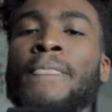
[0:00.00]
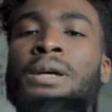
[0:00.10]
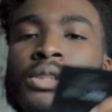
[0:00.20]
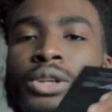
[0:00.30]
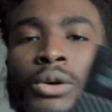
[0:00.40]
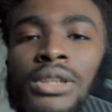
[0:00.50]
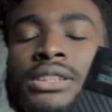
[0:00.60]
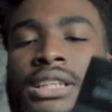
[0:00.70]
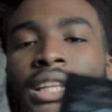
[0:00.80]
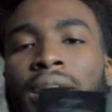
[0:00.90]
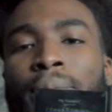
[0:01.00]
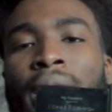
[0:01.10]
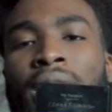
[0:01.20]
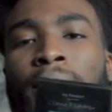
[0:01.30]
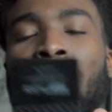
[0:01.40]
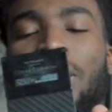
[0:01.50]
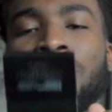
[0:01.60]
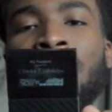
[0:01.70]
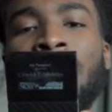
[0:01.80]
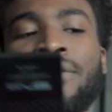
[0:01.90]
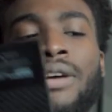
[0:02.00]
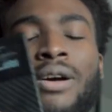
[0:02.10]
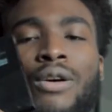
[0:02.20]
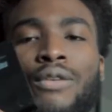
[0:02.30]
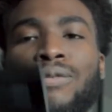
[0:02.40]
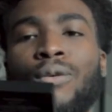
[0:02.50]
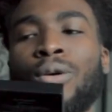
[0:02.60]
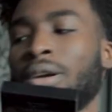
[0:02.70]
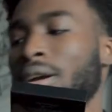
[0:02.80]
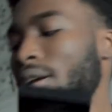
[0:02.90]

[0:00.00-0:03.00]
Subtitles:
So you always need like a backup hard drive for